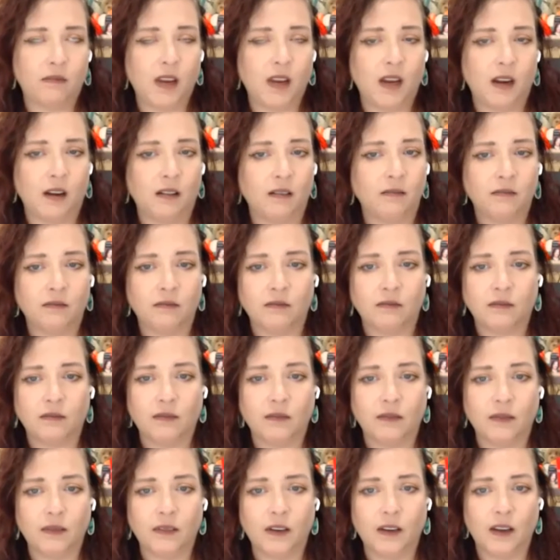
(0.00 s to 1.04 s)
you know,
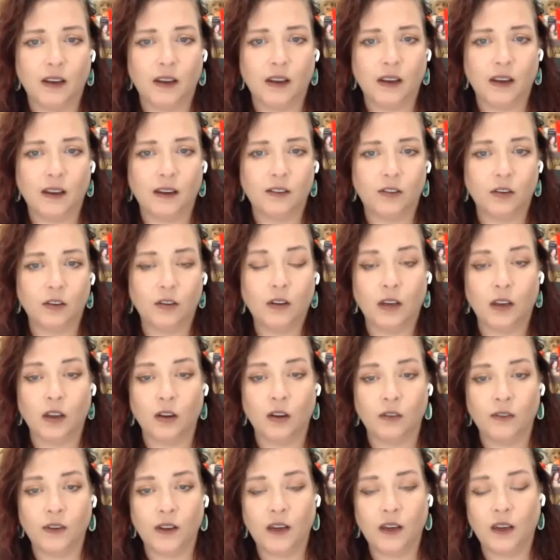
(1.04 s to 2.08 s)
during
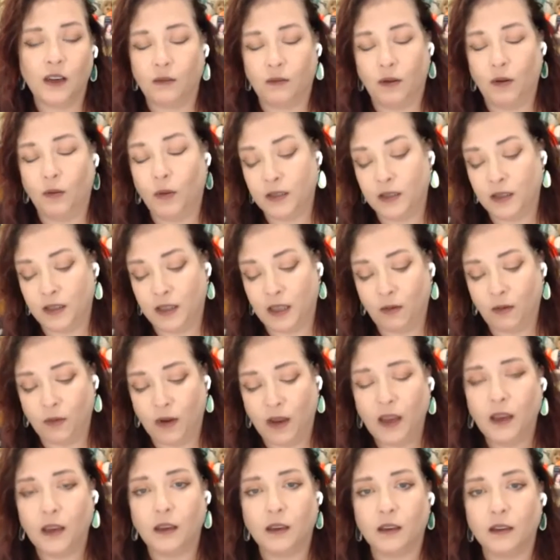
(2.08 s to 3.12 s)
COVID, it, it wasn't that
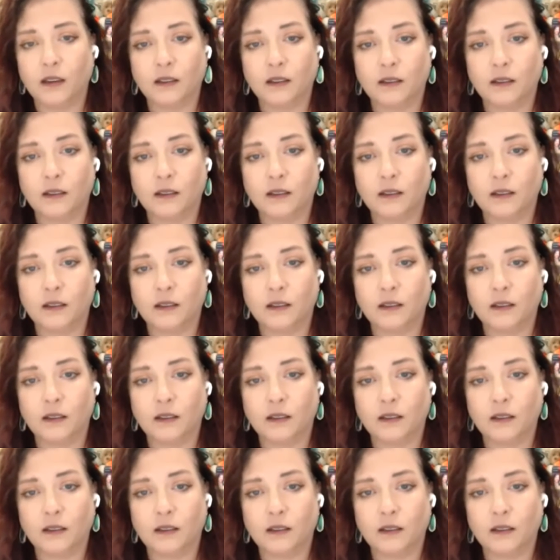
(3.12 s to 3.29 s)
way.